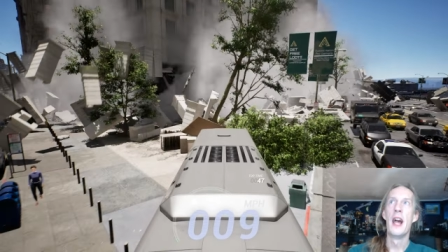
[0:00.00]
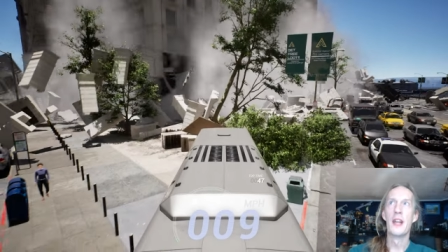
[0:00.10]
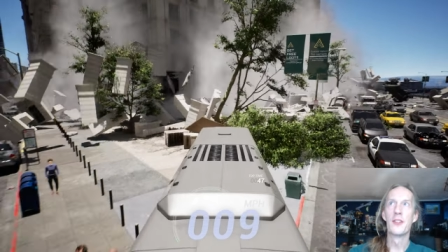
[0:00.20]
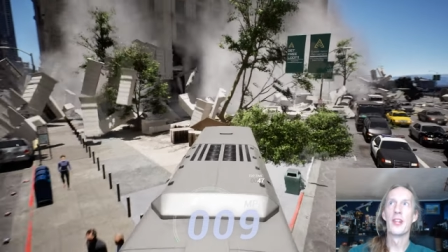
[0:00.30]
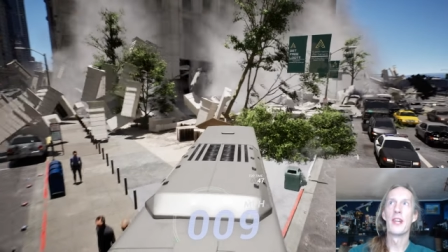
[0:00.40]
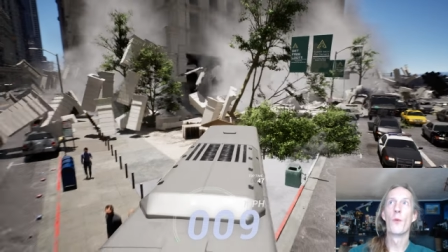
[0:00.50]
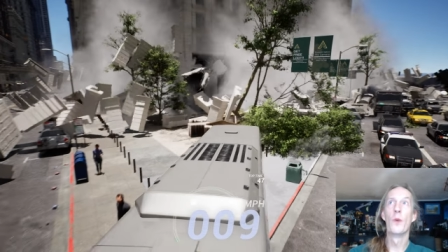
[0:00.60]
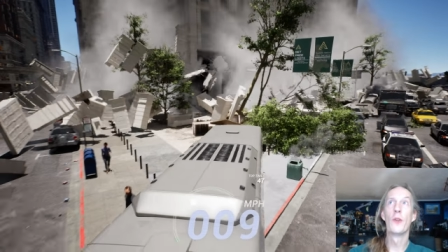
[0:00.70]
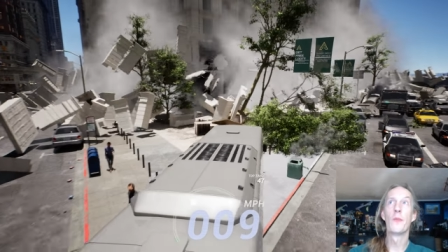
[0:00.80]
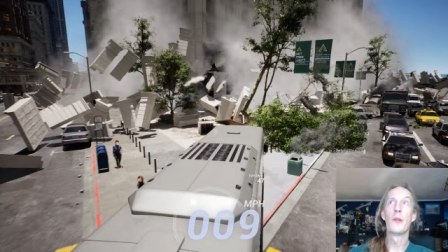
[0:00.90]
And so that
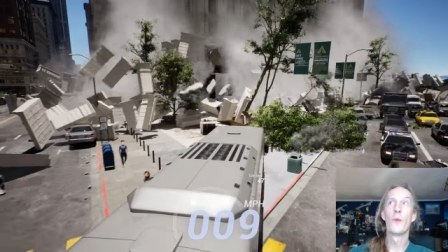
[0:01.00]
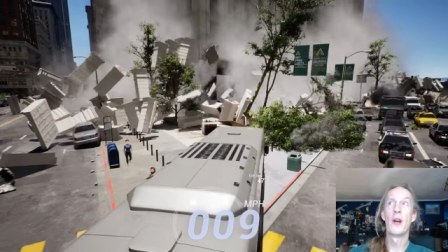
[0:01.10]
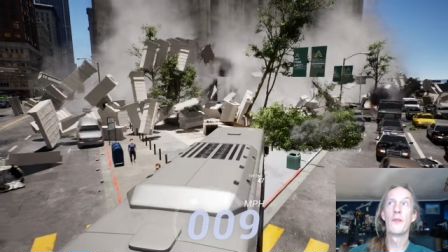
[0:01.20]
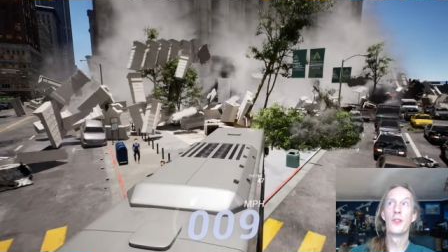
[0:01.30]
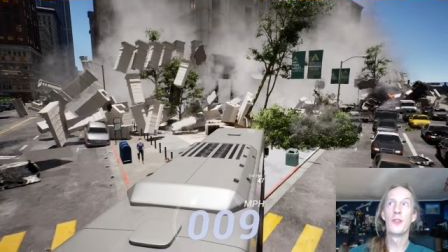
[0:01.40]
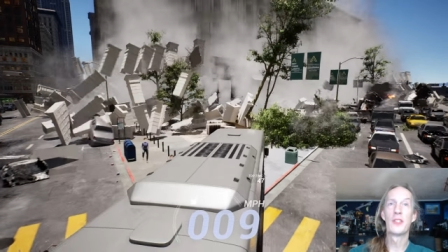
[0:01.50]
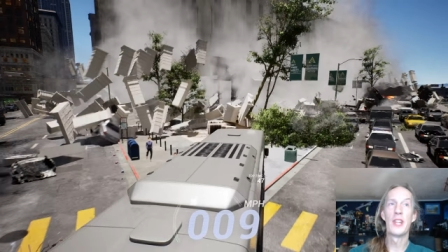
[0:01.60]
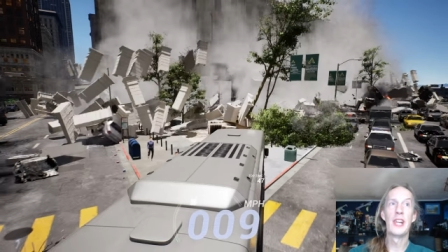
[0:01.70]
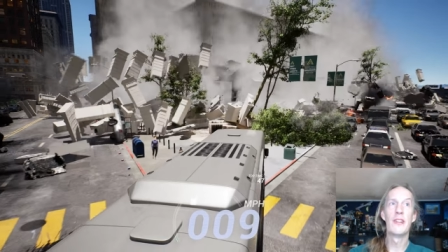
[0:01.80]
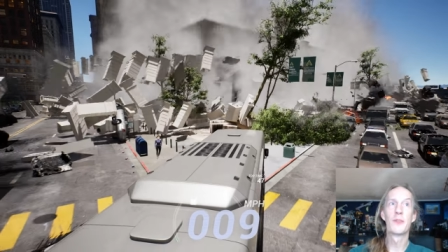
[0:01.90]
will mean we'll have to do
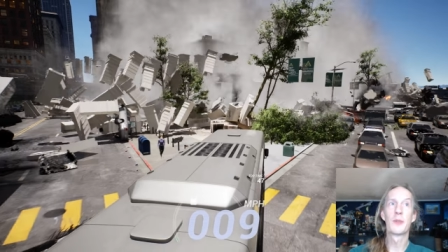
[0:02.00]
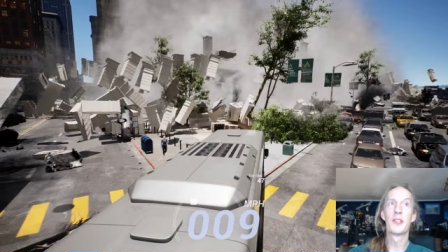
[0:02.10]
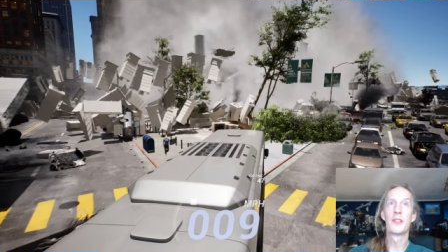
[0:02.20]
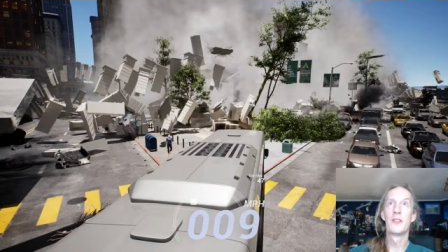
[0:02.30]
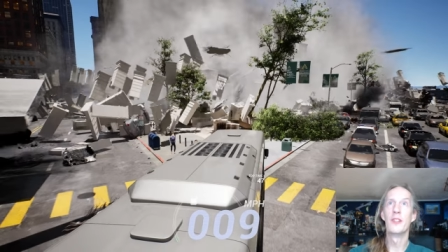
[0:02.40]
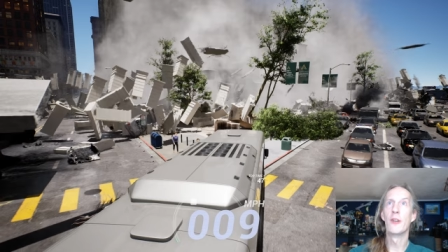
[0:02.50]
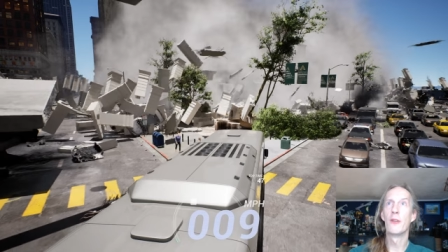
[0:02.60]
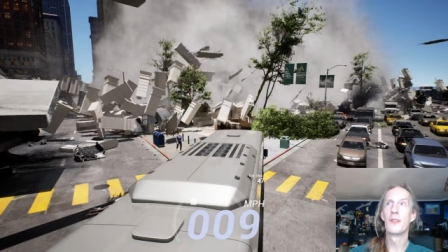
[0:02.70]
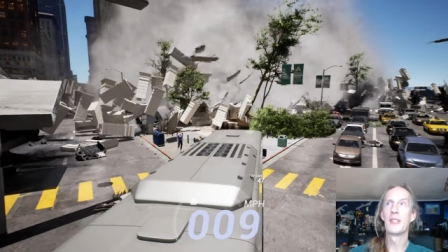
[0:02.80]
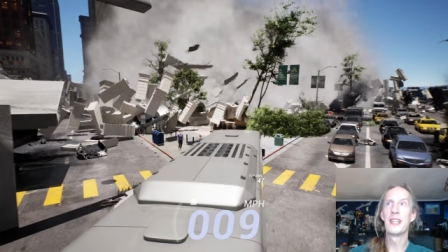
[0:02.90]
saves because, you know,
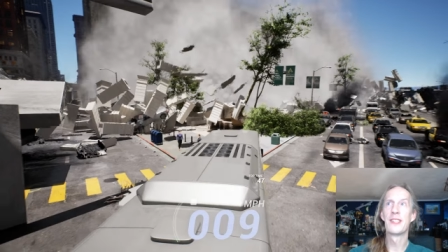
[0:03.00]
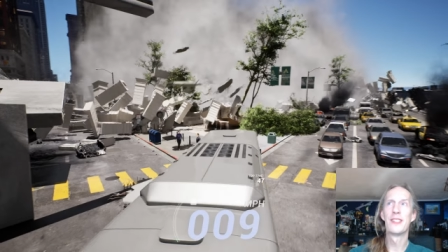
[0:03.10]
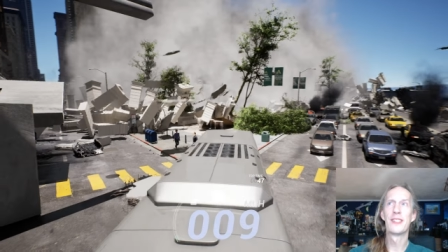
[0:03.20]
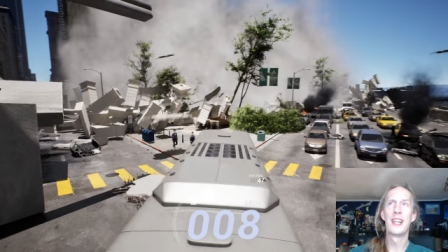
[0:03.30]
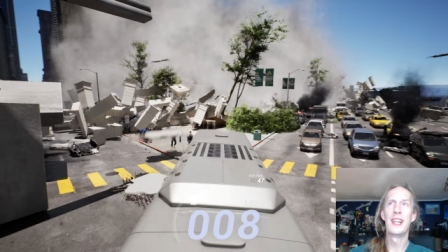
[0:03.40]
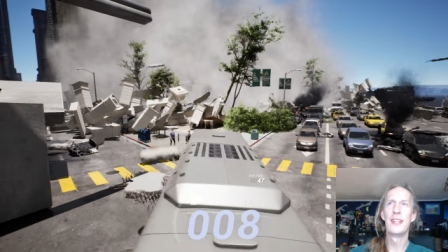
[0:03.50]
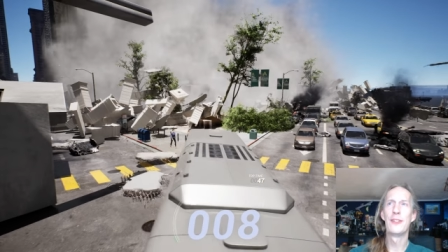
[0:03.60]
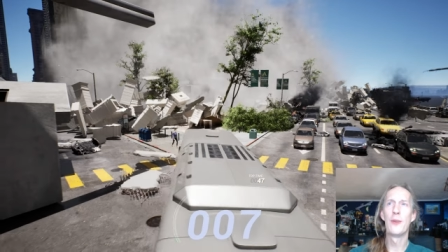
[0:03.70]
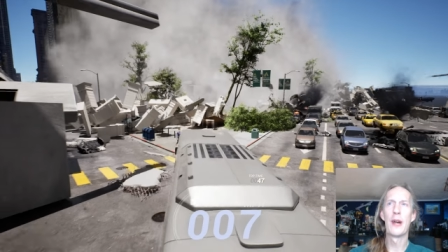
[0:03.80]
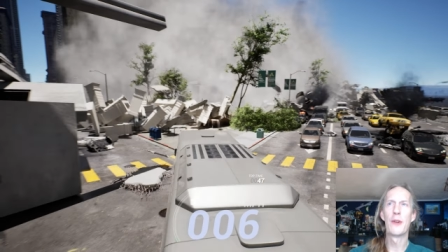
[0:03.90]
if it takes you, say,
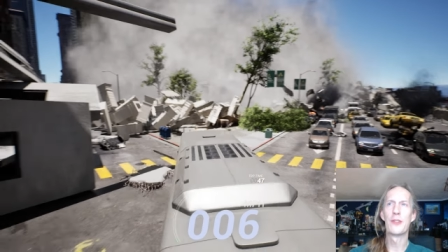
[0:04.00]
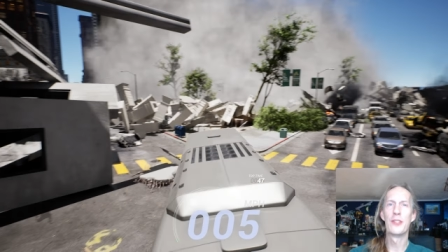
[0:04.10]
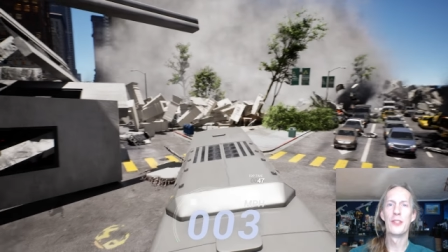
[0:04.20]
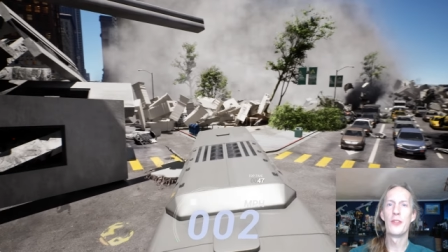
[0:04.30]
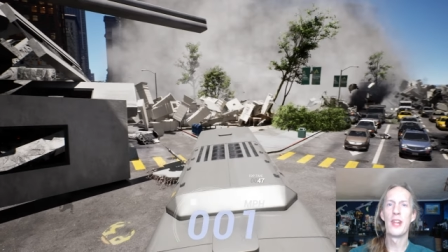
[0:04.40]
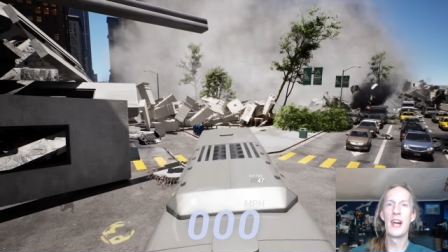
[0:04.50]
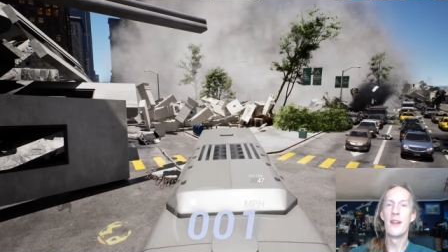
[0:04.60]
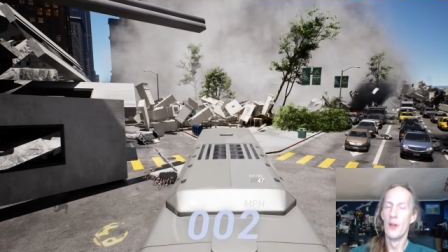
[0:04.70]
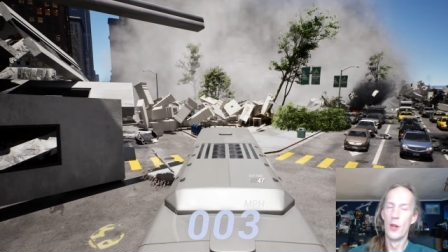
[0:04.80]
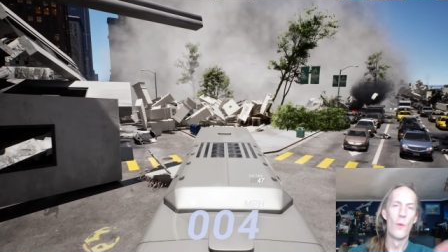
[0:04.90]
two hours to do that,
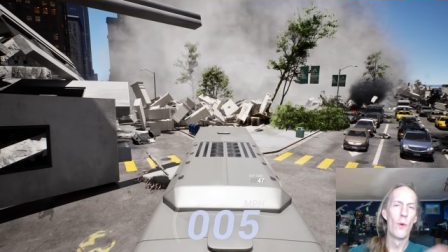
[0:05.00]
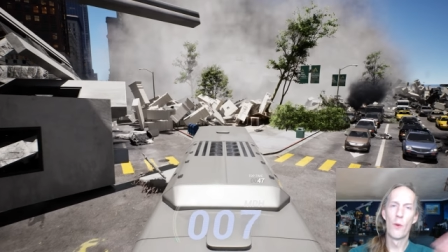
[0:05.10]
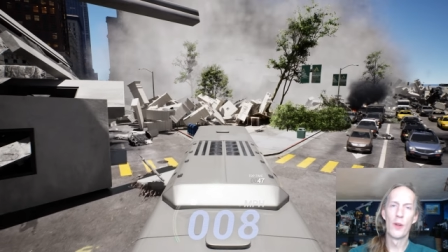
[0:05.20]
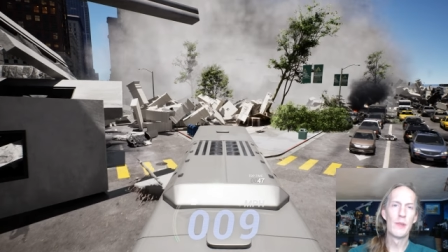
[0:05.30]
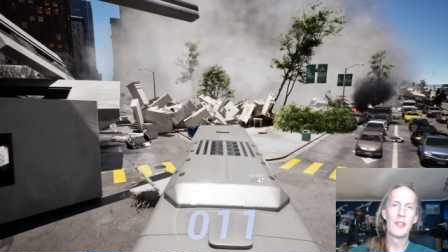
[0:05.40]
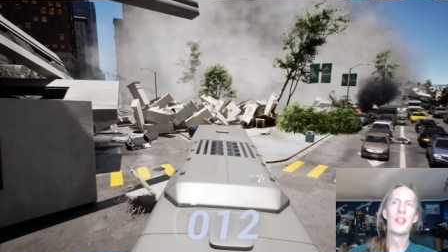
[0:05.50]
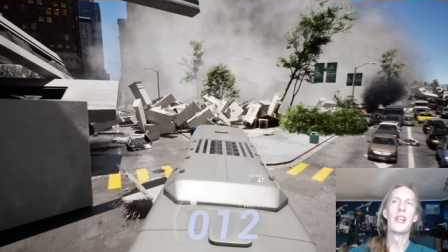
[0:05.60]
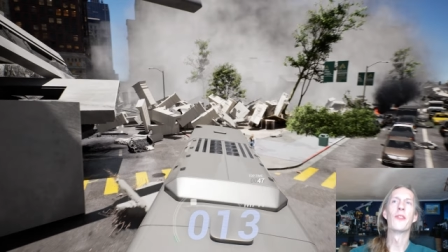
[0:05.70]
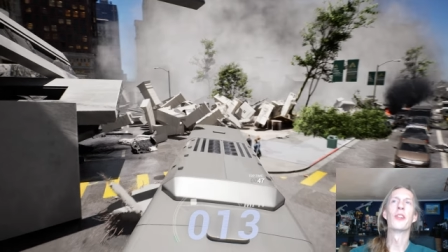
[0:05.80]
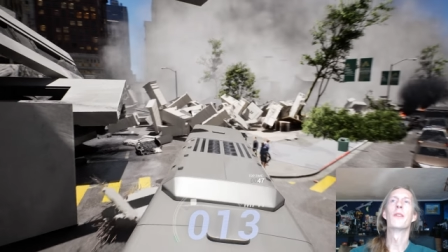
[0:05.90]
we'll want to be
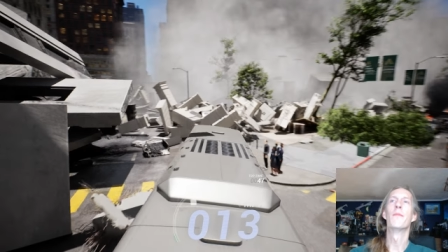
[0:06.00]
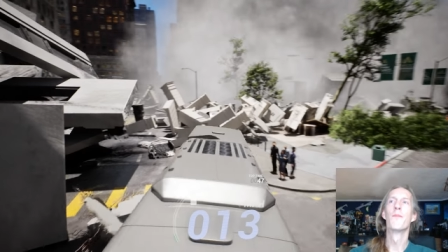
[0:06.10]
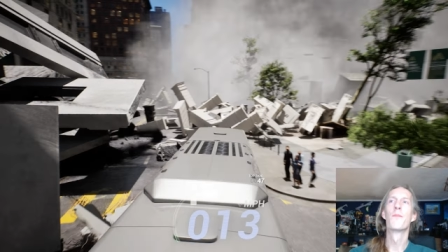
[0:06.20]
saving it.